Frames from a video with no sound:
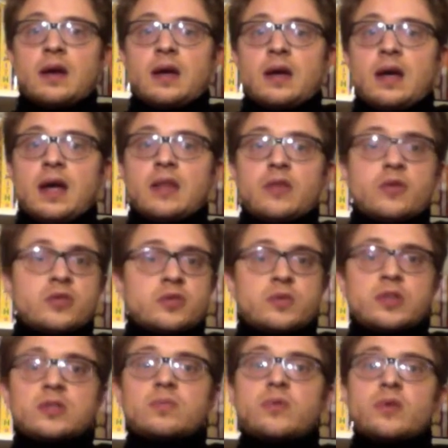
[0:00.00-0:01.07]
And those
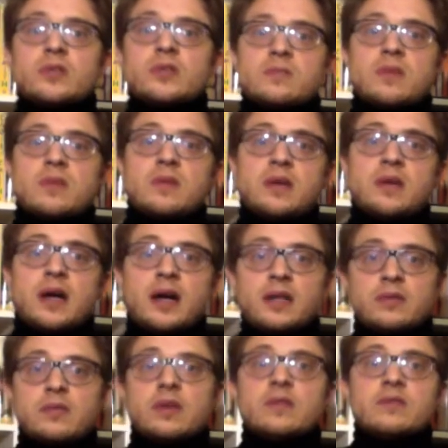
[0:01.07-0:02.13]
switch points may be highly
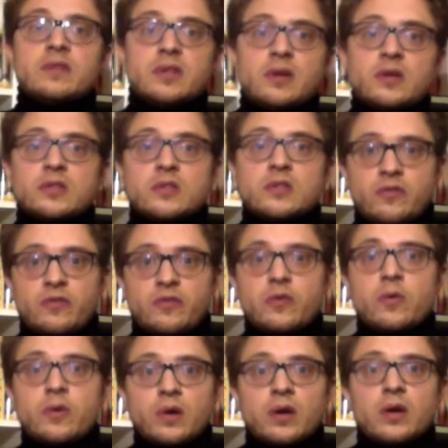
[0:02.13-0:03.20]
relevant also
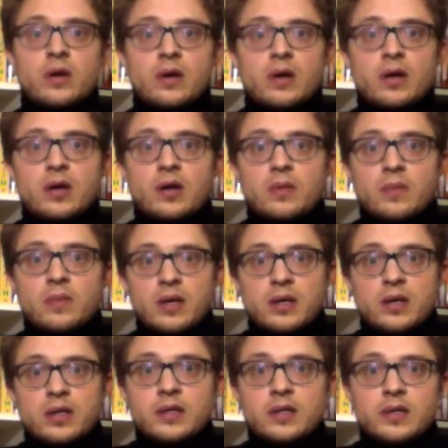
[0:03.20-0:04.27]
for
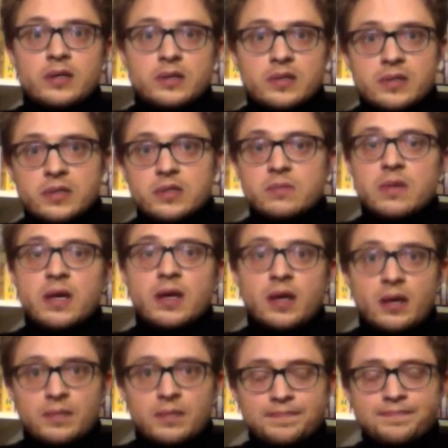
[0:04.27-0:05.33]
clinical decision making.
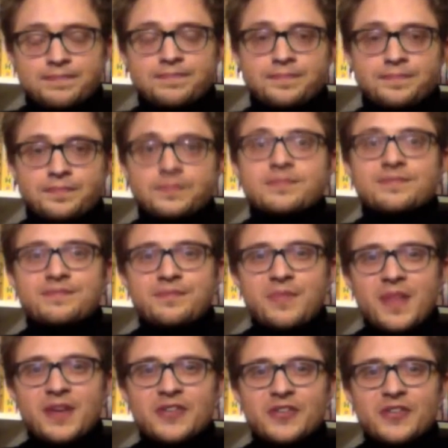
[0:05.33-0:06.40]

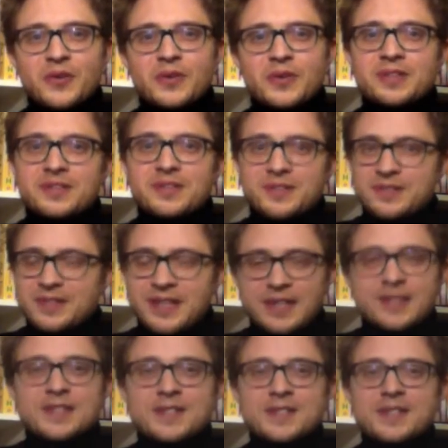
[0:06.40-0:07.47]
So,
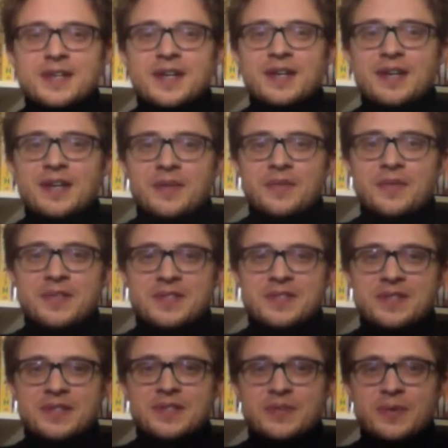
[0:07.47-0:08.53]
needless to say,
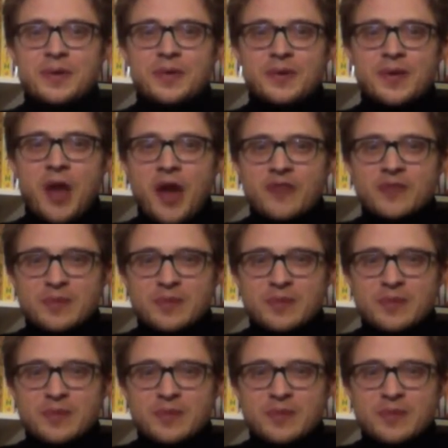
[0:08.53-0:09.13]
this work would not have been